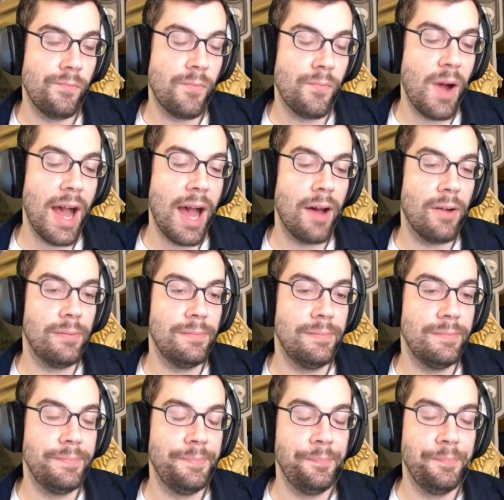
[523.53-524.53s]
Wow.
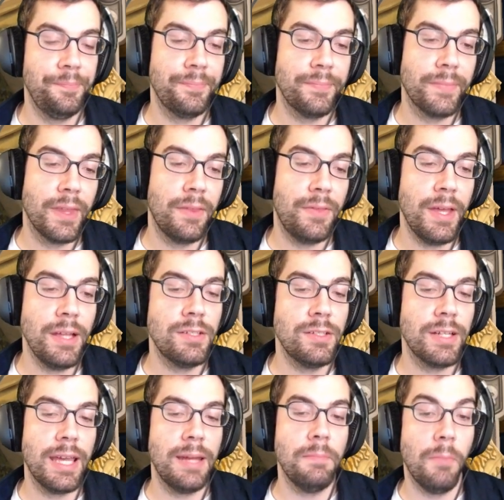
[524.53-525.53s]
Things are
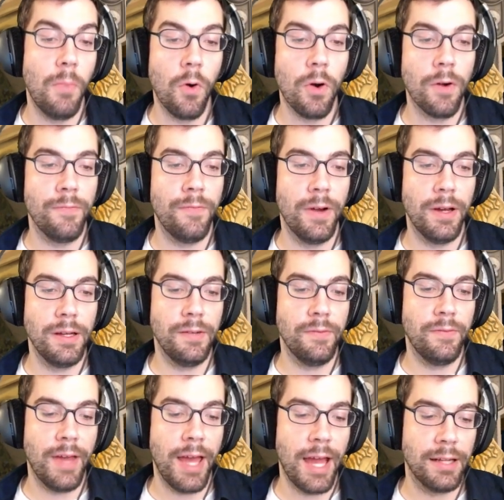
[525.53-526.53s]
getting more fun,
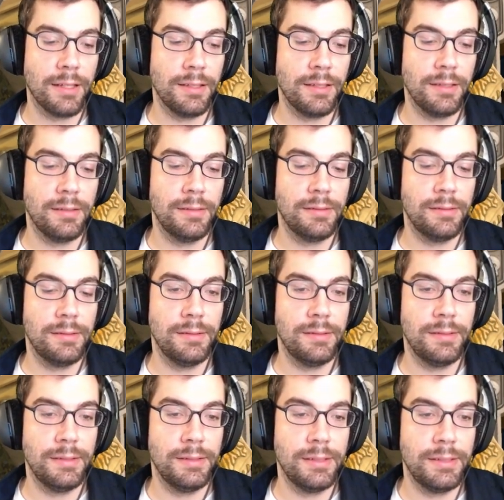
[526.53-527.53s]
in fact.
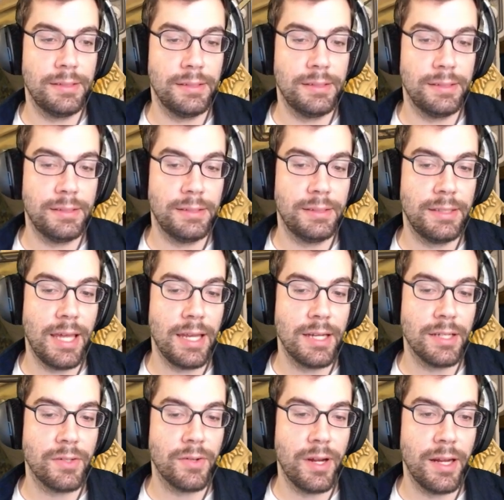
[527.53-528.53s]
That
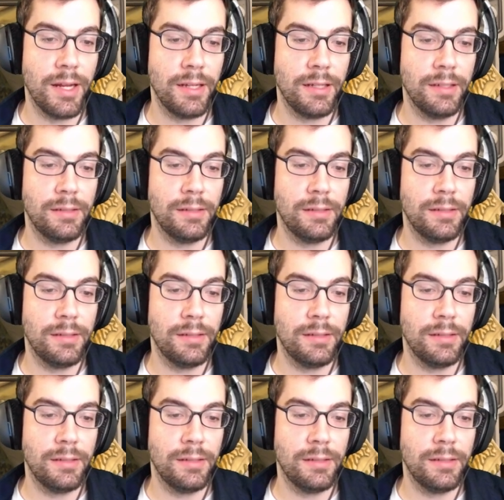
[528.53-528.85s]
is great.